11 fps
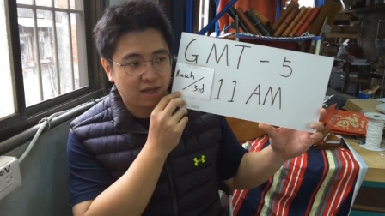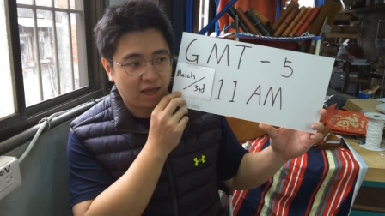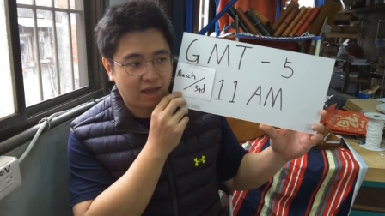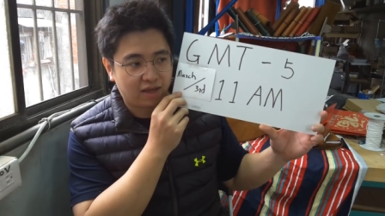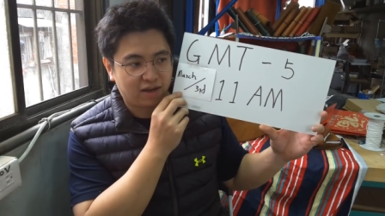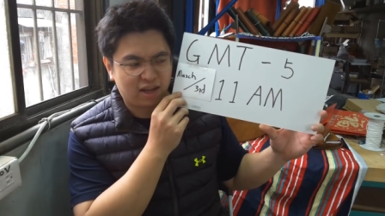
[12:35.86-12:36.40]

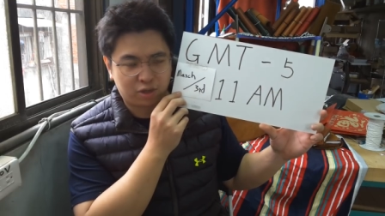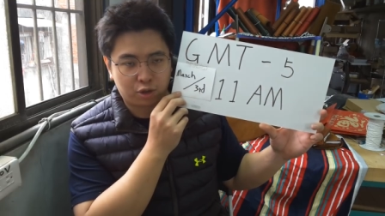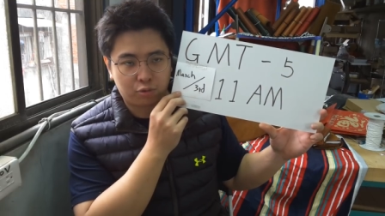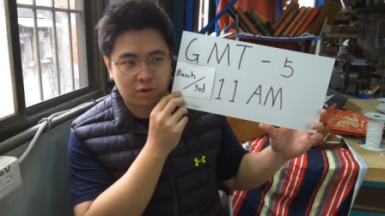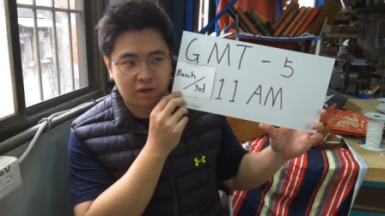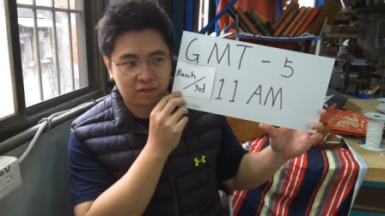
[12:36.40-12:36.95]
and I
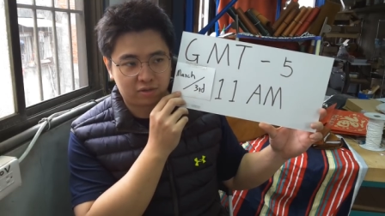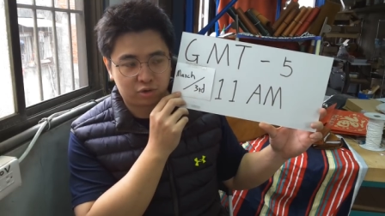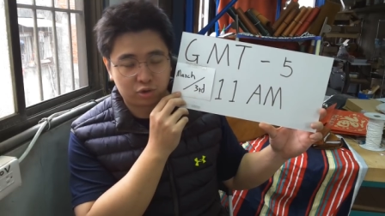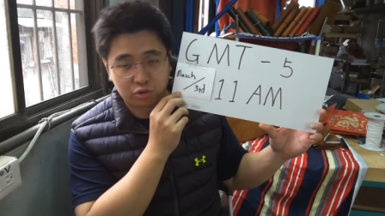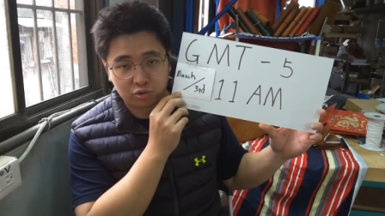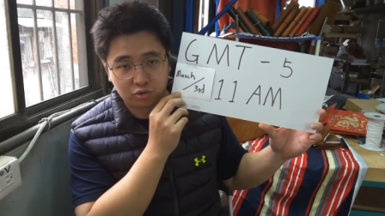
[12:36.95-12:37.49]
don't want
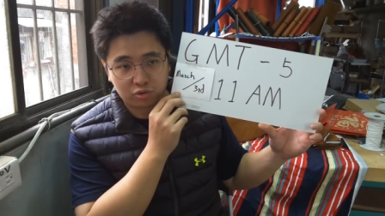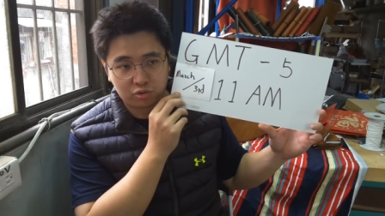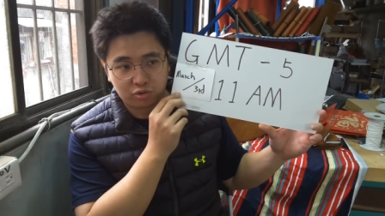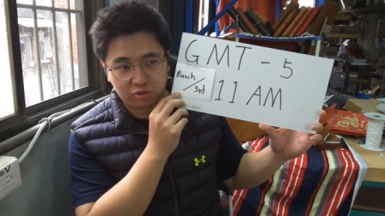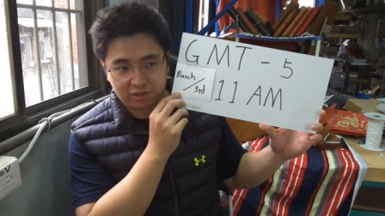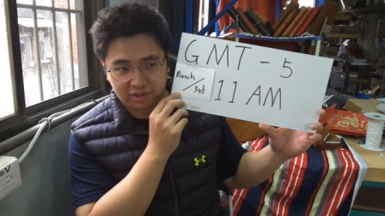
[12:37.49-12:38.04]
to
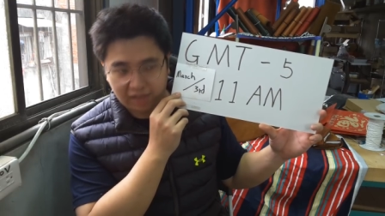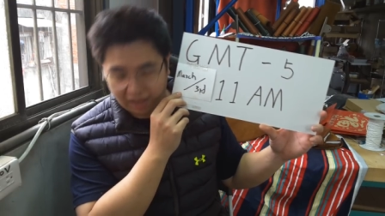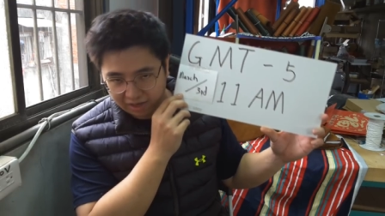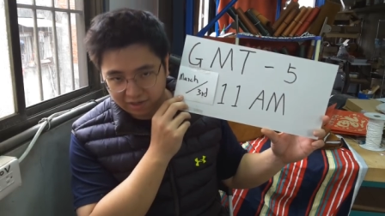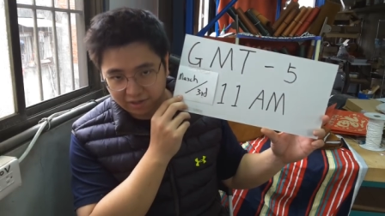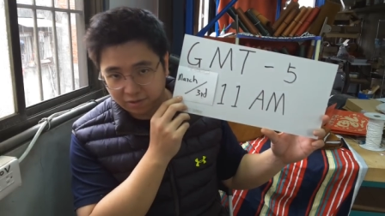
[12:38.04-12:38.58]
lose
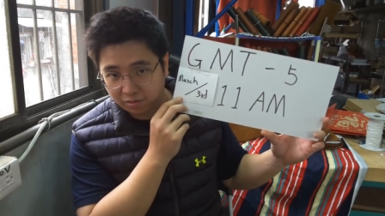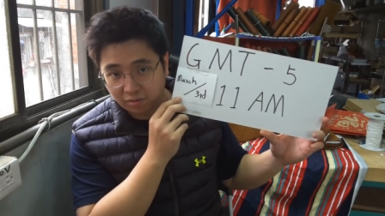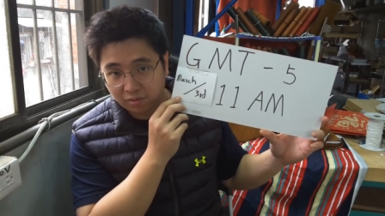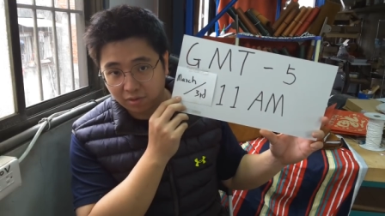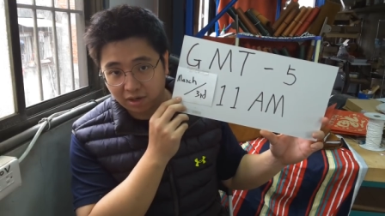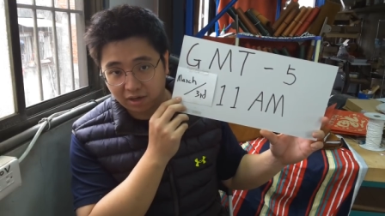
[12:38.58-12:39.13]
any
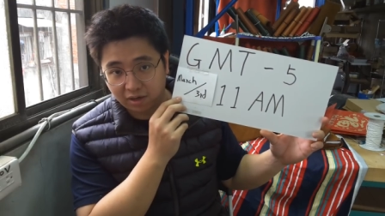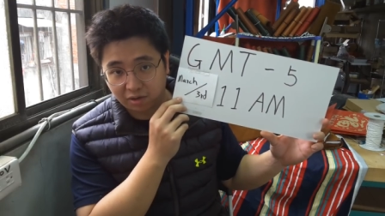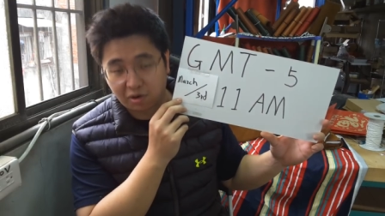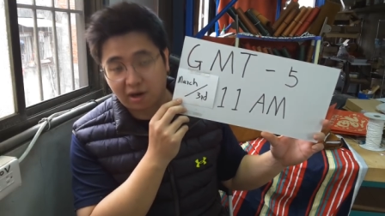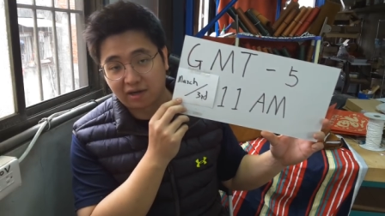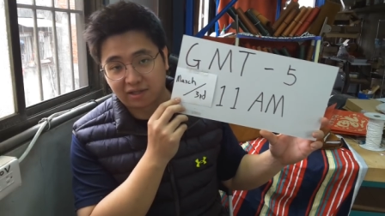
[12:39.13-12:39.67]
uh,
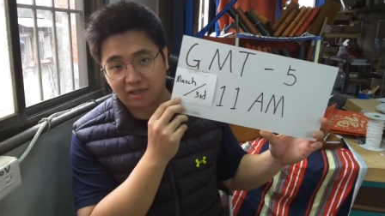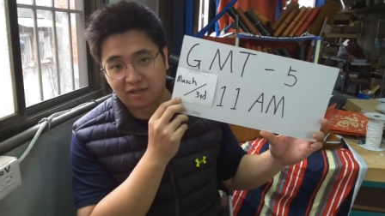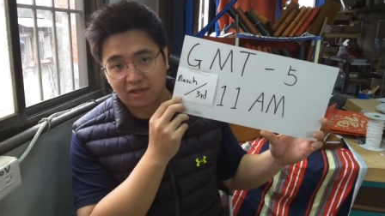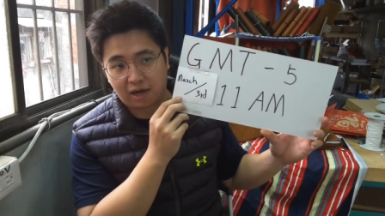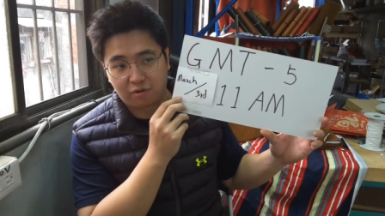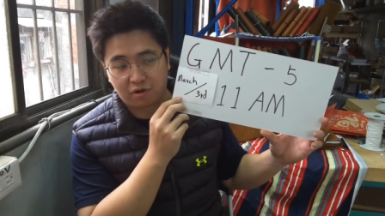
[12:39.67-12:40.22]
quality.
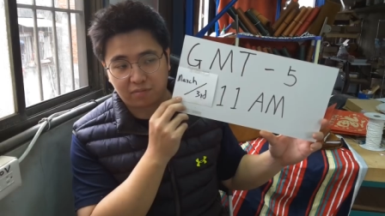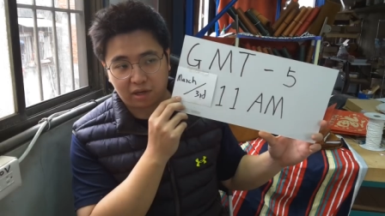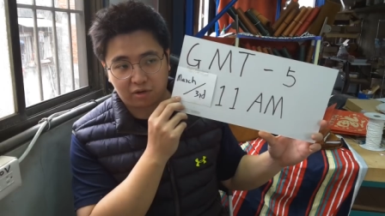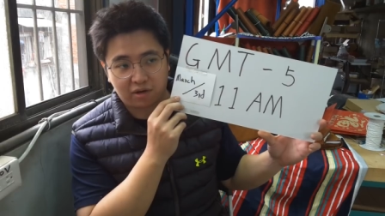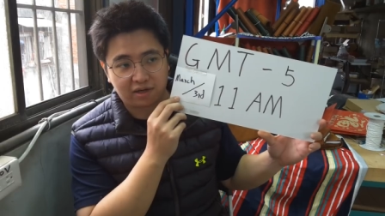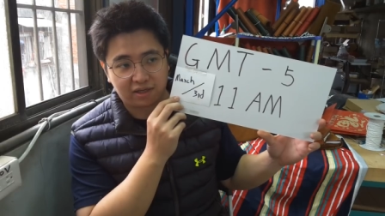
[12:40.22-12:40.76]
I want my
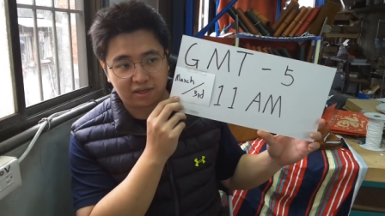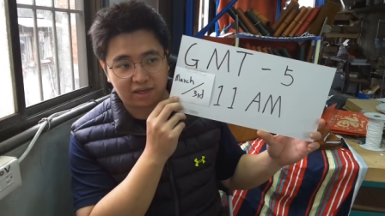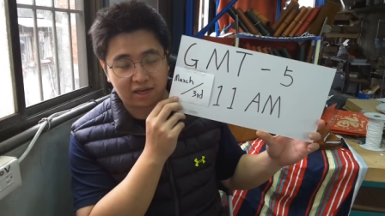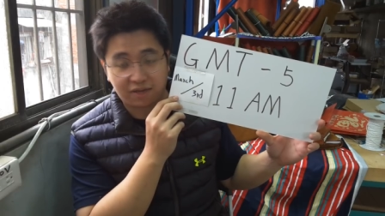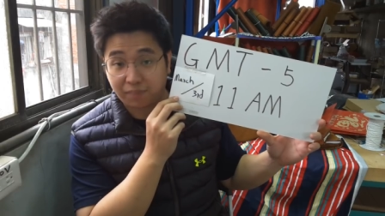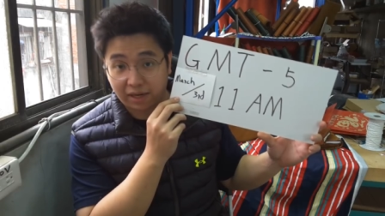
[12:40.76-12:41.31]
quality
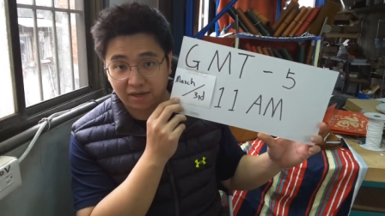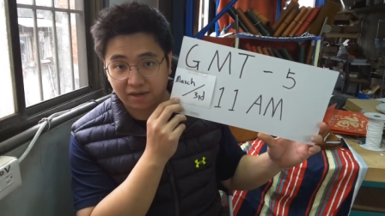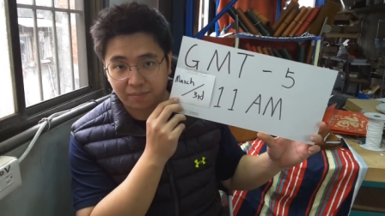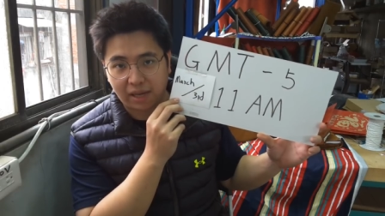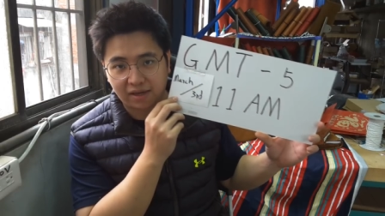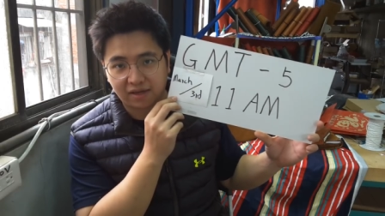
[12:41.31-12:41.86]
getting better
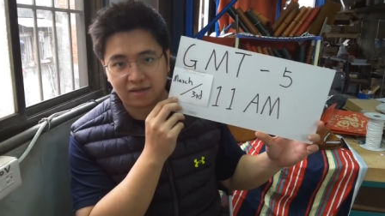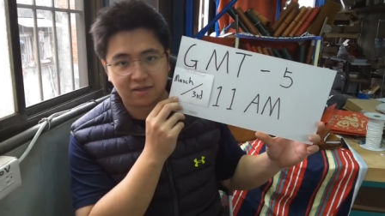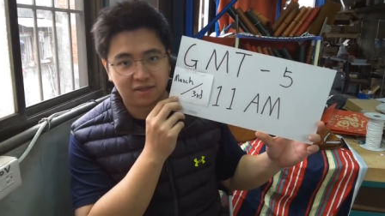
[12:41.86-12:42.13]
and better.